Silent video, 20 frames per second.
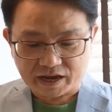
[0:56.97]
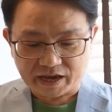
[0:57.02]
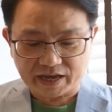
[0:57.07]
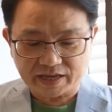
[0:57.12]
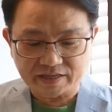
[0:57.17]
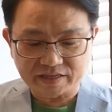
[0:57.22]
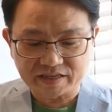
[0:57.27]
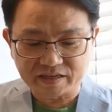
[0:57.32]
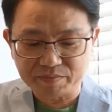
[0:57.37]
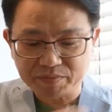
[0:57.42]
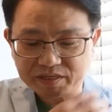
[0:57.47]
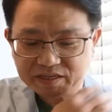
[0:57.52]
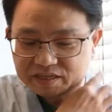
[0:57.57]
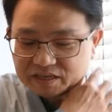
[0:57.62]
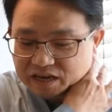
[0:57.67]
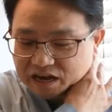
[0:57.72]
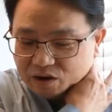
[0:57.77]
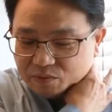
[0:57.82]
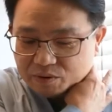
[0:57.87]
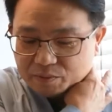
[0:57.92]
And
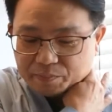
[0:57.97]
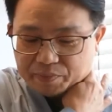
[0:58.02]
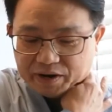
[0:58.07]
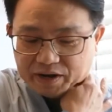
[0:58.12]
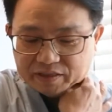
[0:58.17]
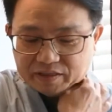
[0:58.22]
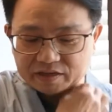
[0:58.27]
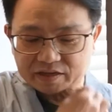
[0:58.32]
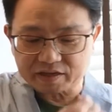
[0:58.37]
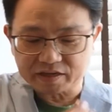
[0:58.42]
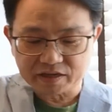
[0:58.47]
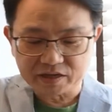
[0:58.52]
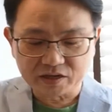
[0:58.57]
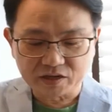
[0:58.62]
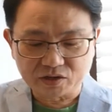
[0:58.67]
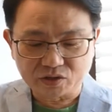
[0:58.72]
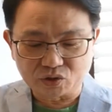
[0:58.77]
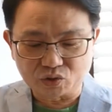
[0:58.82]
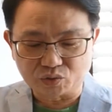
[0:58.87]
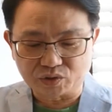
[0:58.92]
Timothy, our brother,
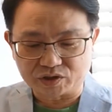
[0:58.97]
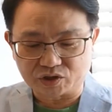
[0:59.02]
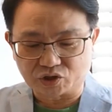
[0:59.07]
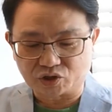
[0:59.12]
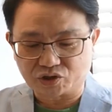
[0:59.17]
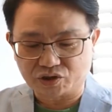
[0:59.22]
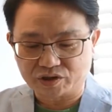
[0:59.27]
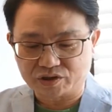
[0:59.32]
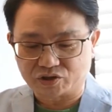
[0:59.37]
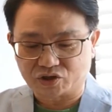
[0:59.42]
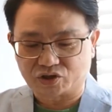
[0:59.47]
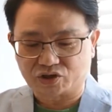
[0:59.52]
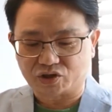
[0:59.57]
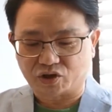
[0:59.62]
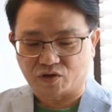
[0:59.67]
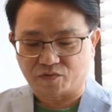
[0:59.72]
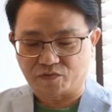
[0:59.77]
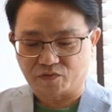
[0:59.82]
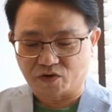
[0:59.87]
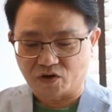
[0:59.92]
to the
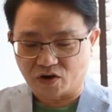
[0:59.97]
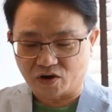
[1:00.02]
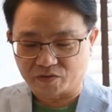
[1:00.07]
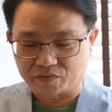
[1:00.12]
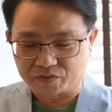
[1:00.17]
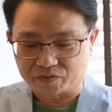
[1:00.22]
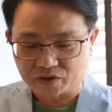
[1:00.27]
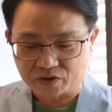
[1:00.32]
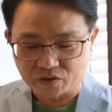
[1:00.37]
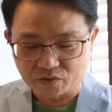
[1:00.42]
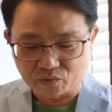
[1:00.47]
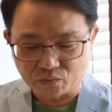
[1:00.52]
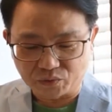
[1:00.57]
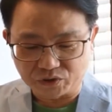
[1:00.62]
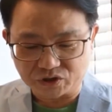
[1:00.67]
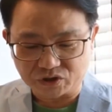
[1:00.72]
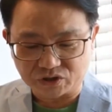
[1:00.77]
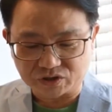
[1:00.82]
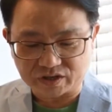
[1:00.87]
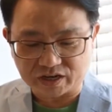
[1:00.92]
church of God,
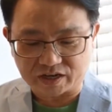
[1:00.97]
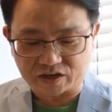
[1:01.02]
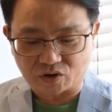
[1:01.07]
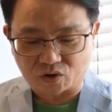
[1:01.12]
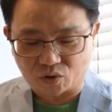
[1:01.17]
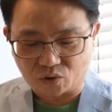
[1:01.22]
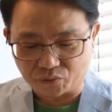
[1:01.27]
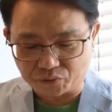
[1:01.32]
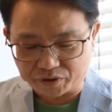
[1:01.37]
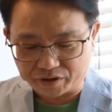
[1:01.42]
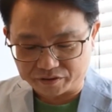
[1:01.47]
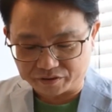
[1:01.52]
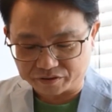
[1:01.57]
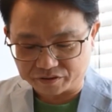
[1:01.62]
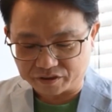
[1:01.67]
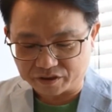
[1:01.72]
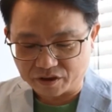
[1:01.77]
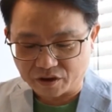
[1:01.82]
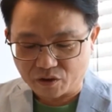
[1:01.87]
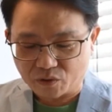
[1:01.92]
which is at
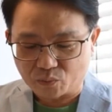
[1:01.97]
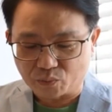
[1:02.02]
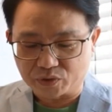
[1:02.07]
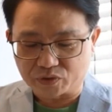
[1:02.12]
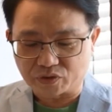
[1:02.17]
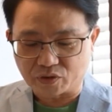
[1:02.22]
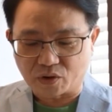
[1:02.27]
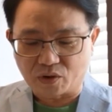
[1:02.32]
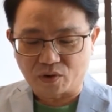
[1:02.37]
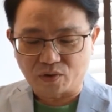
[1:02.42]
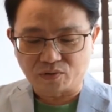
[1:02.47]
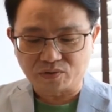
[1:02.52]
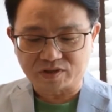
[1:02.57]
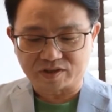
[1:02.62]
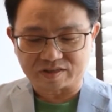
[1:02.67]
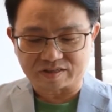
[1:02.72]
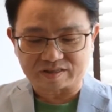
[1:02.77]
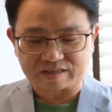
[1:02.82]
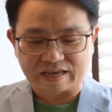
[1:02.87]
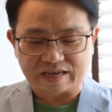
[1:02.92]
Corinth, with all
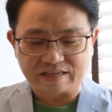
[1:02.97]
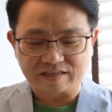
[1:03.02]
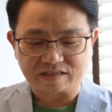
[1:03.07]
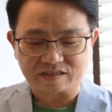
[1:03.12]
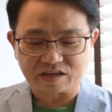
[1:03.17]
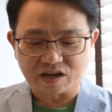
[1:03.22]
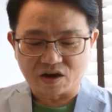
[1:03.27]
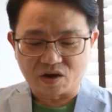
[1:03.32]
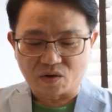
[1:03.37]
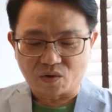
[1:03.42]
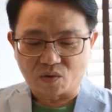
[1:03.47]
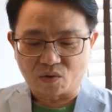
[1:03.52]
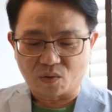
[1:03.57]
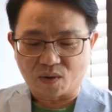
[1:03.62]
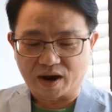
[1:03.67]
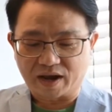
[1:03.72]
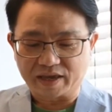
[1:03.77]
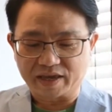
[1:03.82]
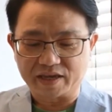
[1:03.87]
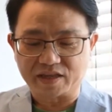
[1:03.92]
the saints who are